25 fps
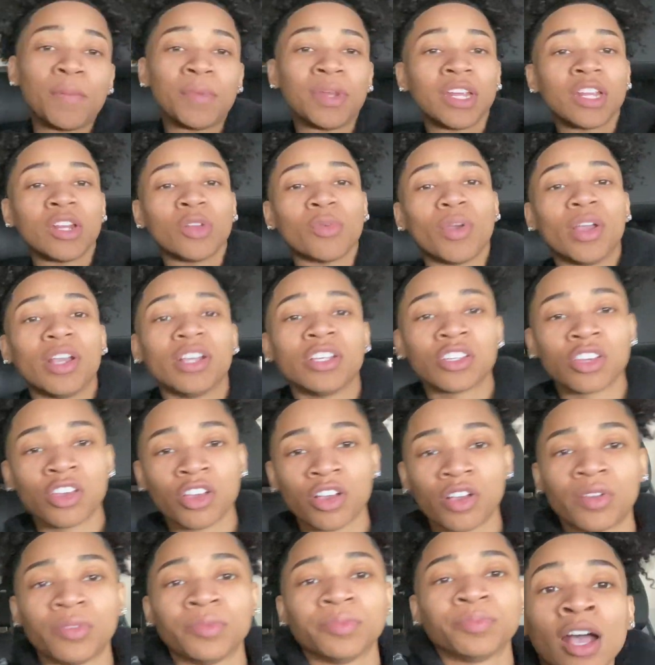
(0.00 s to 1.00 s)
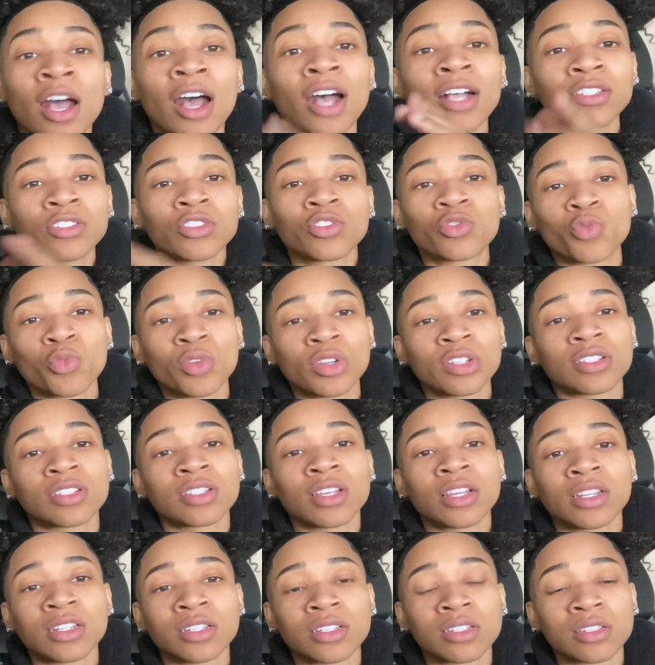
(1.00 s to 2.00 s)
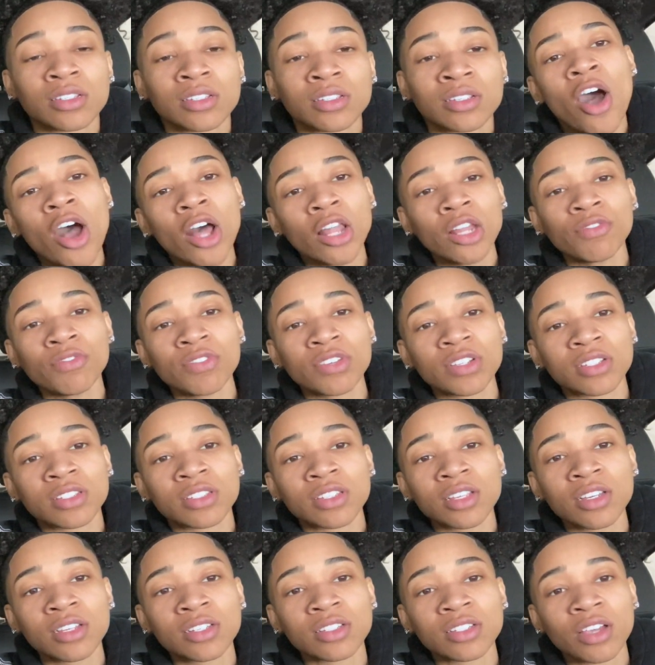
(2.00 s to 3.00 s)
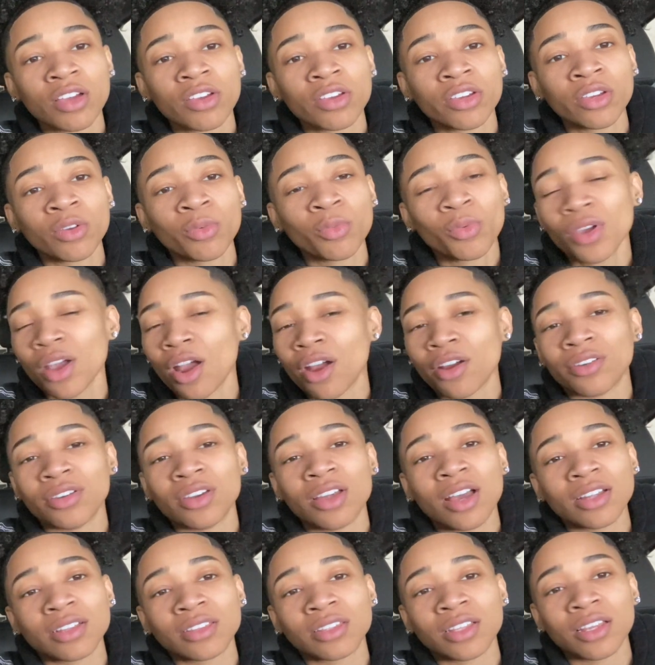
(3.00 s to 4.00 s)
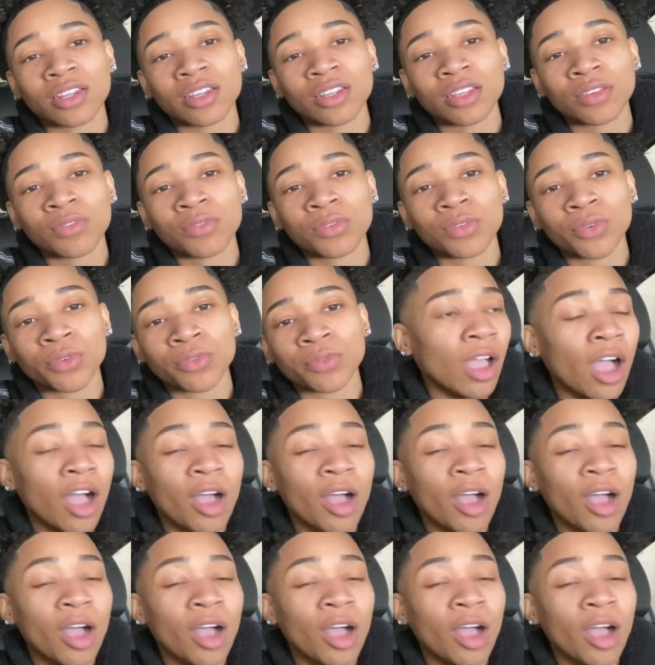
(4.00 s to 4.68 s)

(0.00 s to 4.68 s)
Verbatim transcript: But anyways, y'all, I just wanna say this. All of us studs out here, we are not that evil.